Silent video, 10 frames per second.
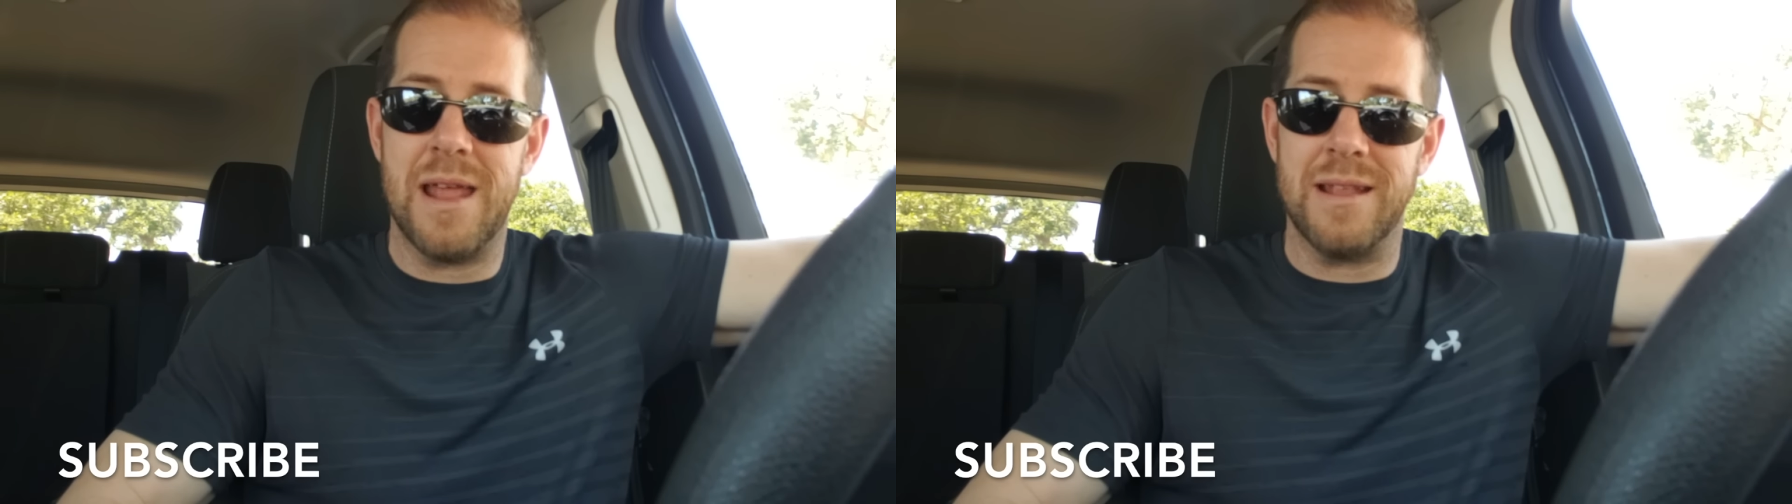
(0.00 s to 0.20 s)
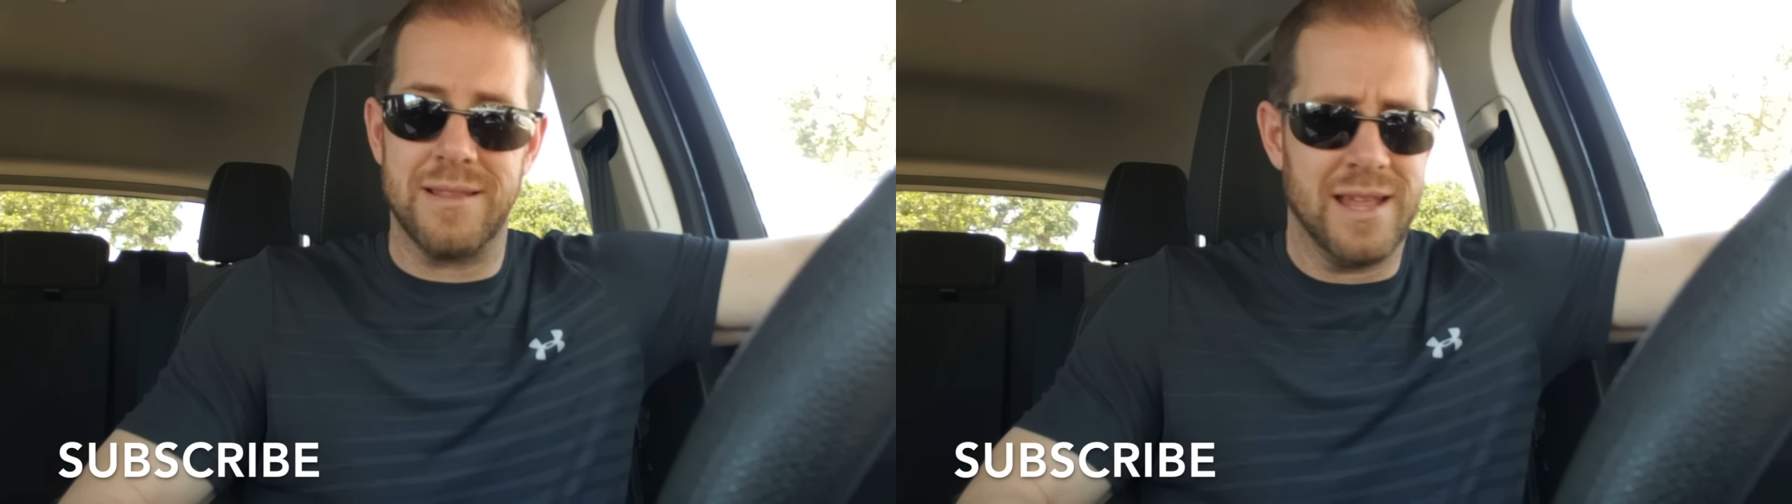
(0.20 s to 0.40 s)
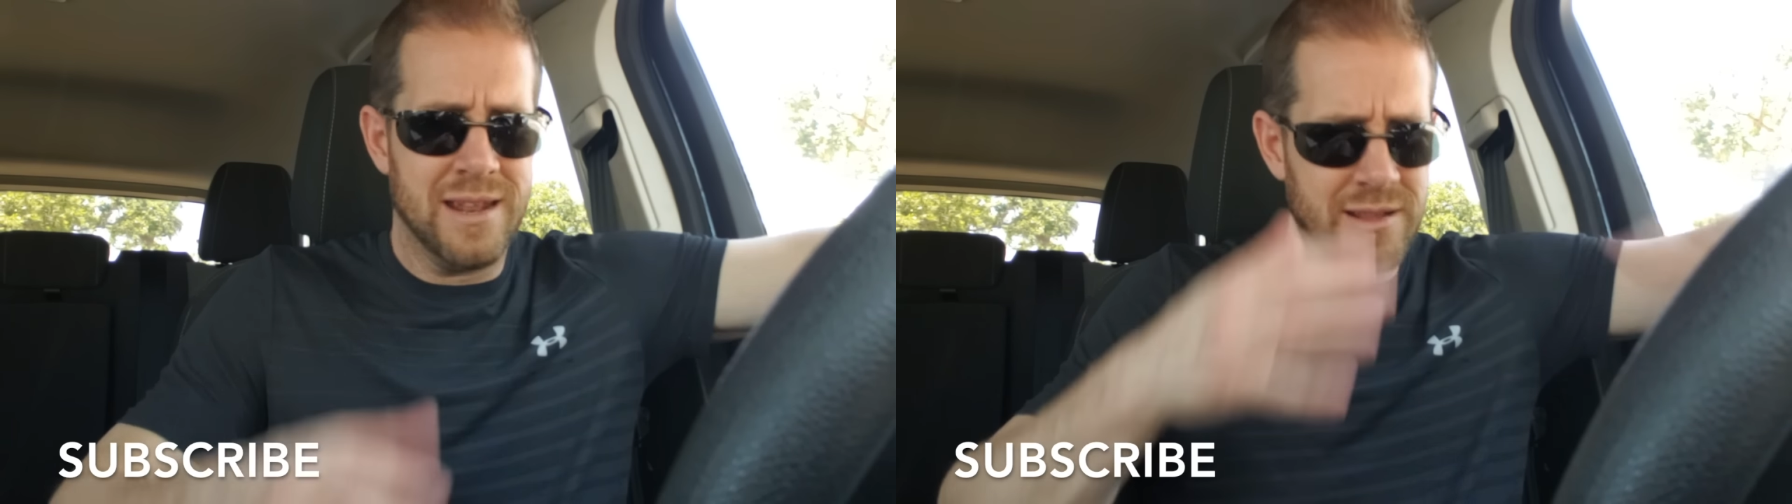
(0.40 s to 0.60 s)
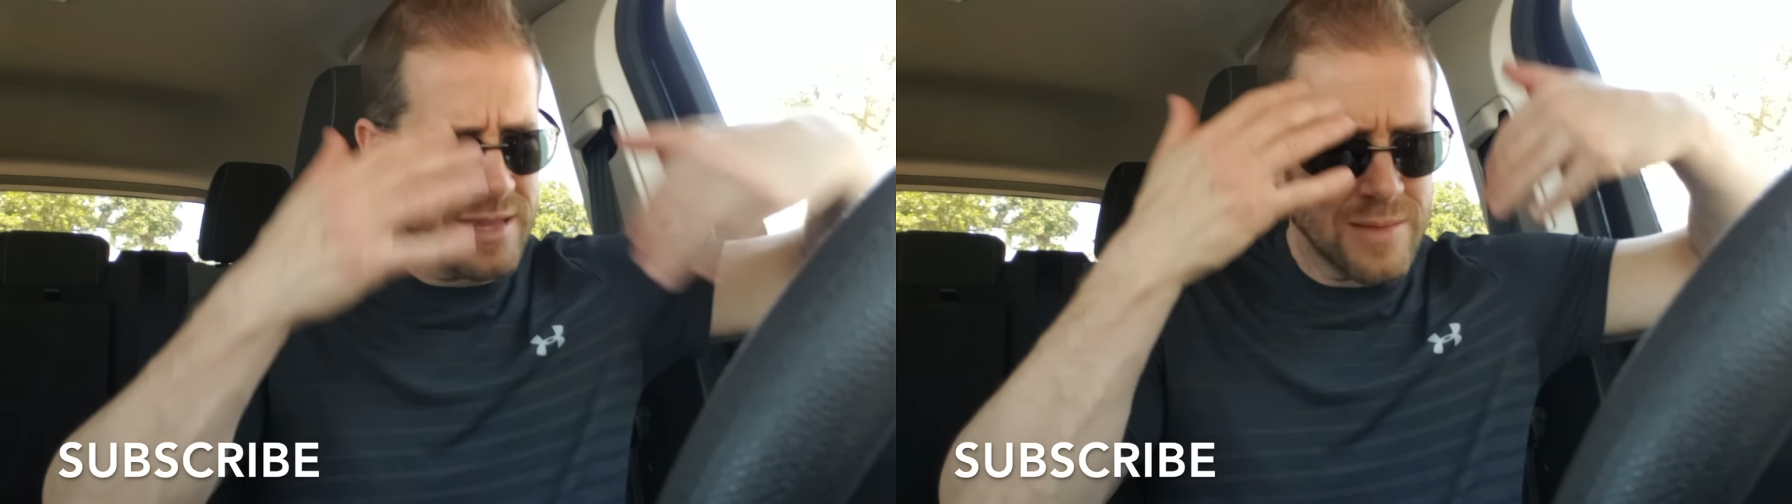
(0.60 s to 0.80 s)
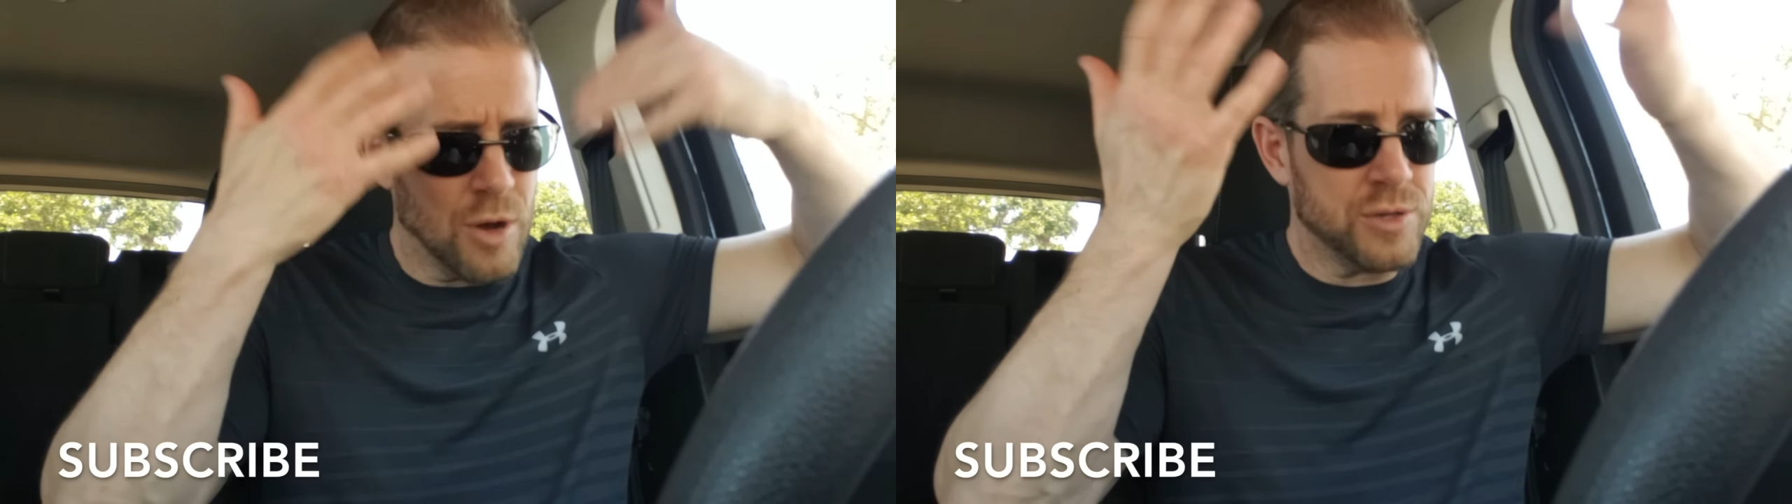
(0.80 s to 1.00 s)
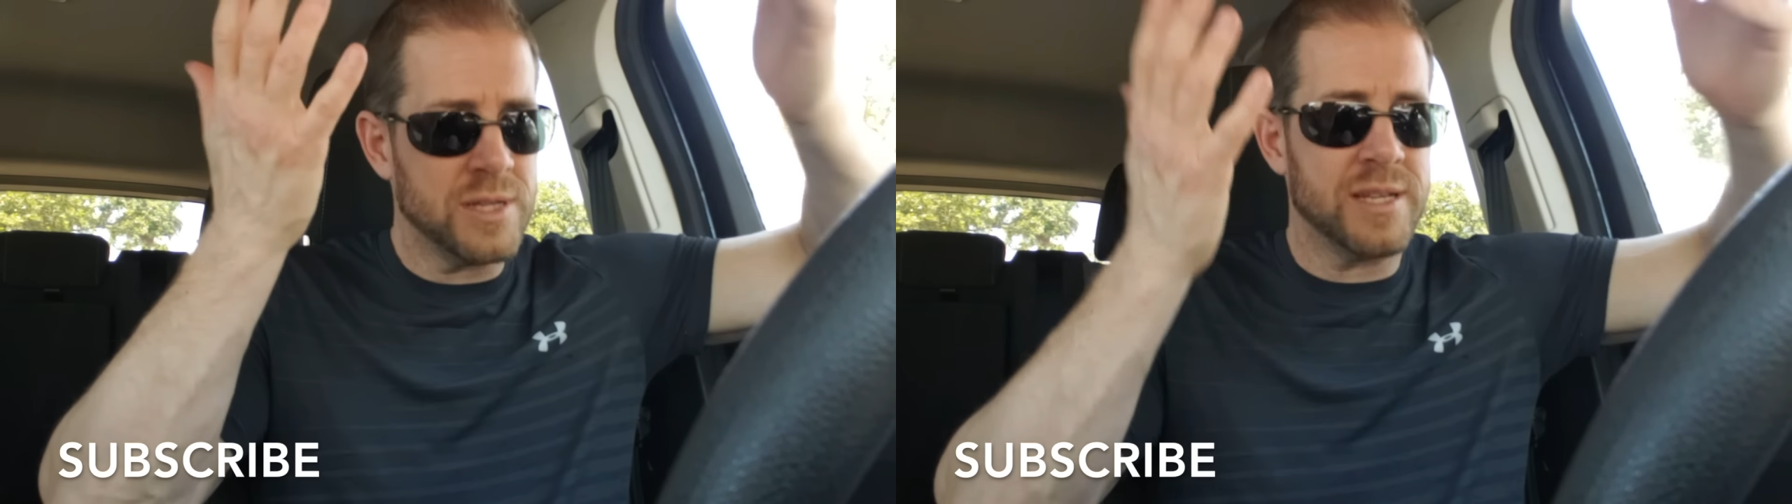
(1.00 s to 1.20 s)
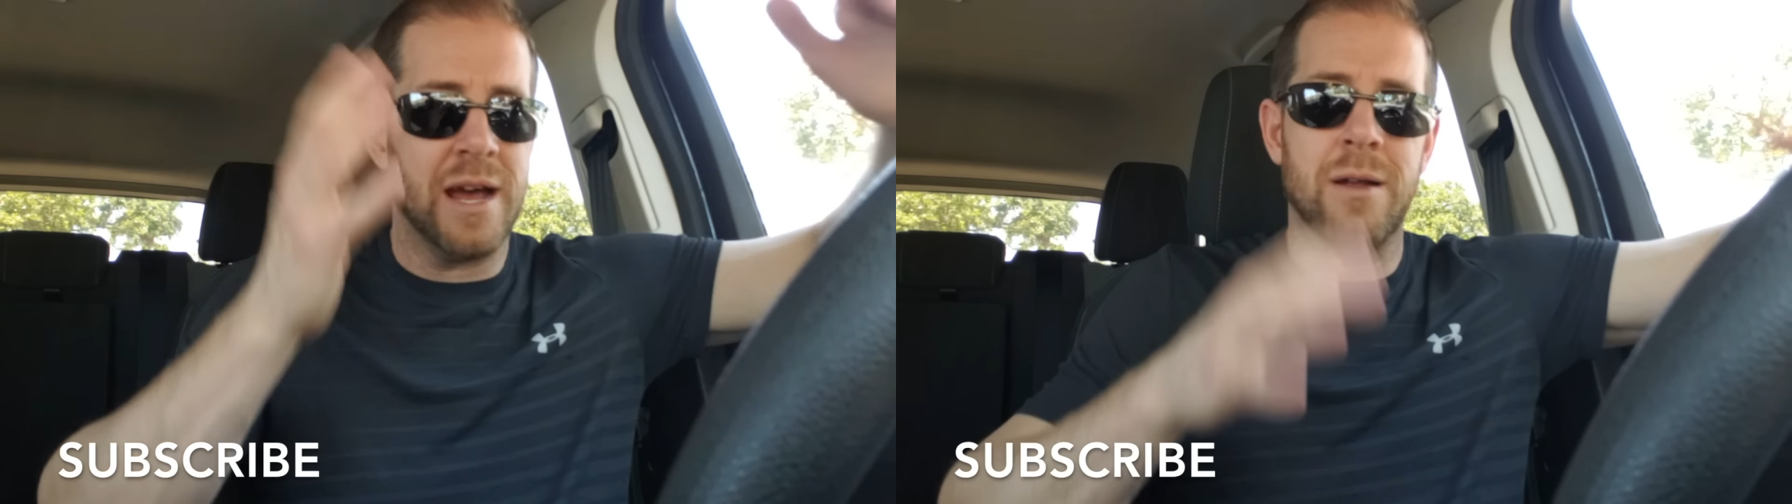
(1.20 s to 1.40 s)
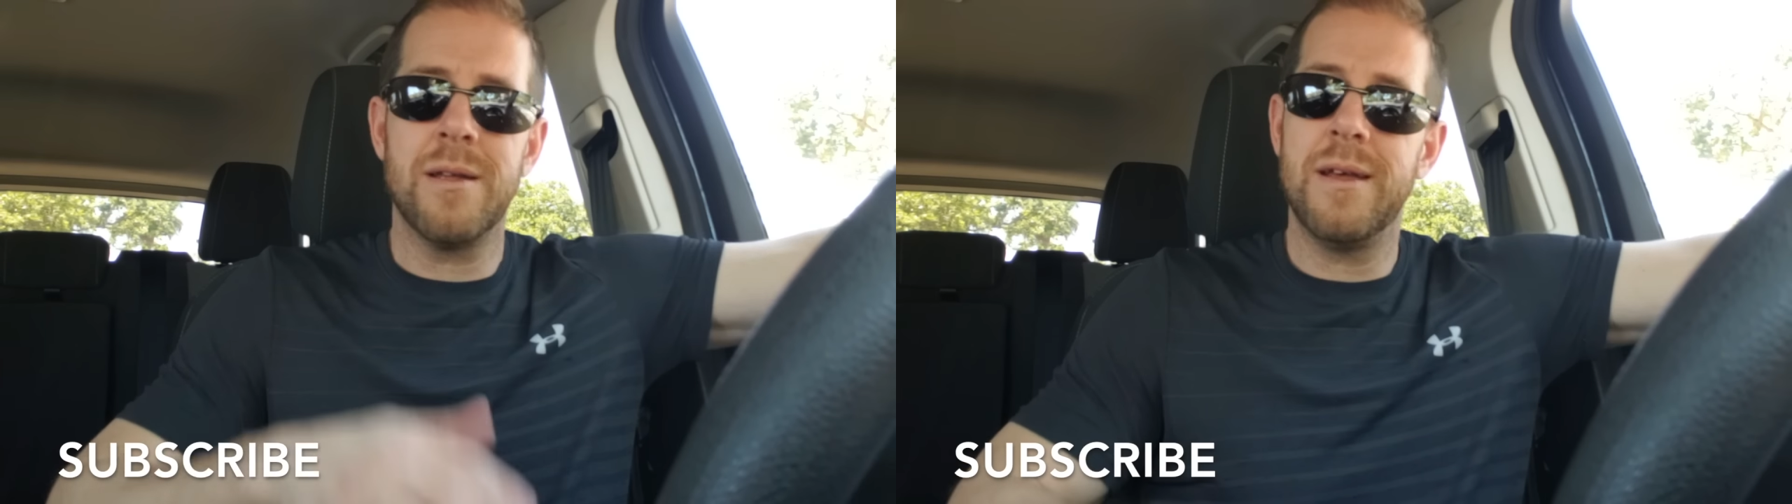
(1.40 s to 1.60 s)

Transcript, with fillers: and let, let the emotions out